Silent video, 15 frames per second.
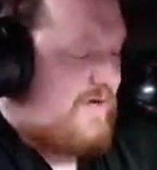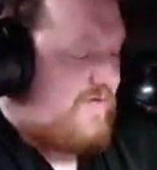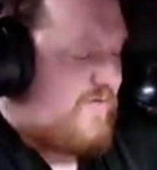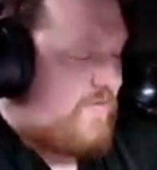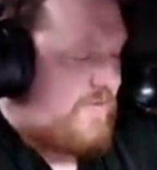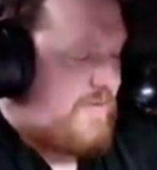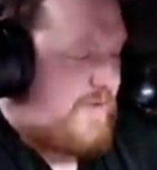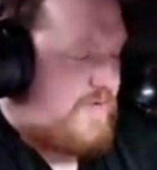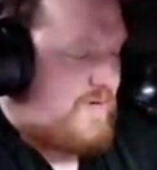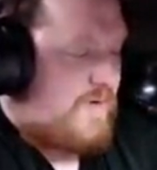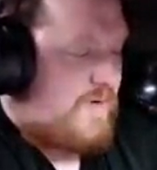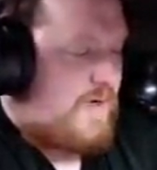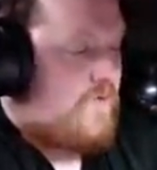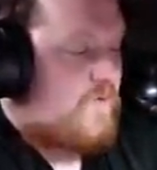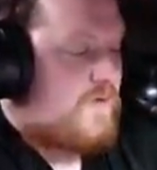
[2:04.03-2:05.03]
from these
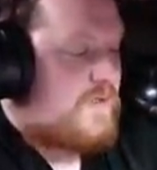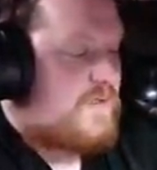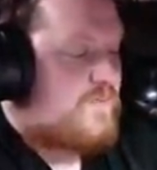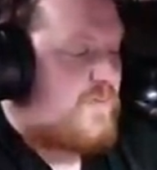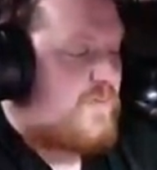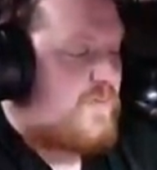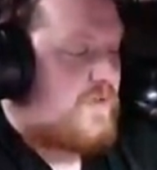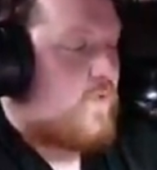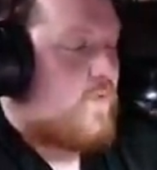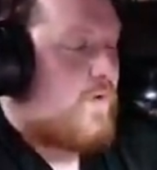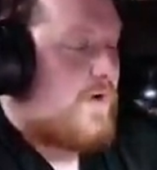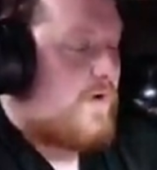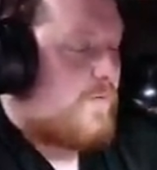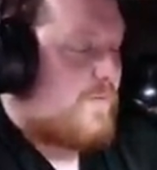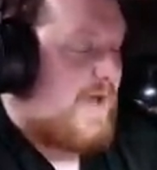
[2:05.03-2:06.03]
regular ones, but the
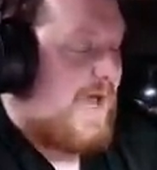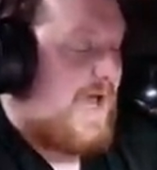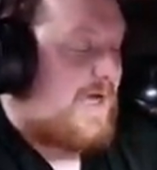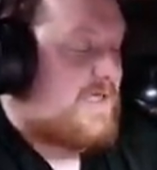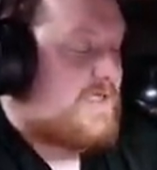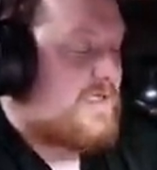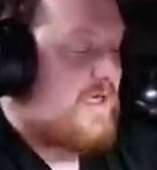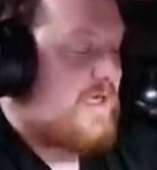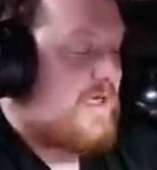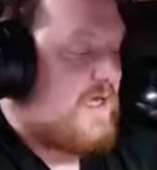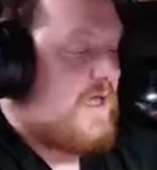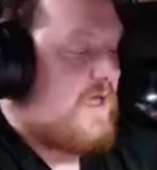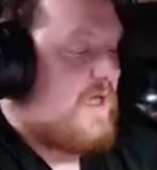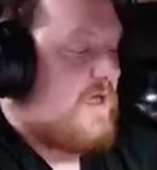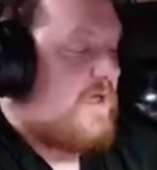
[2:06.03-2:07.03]
winner packs,
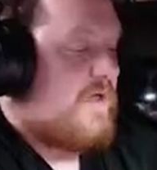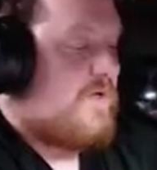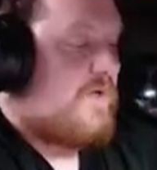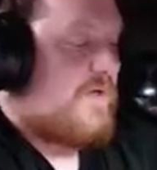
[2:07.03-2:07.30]
you can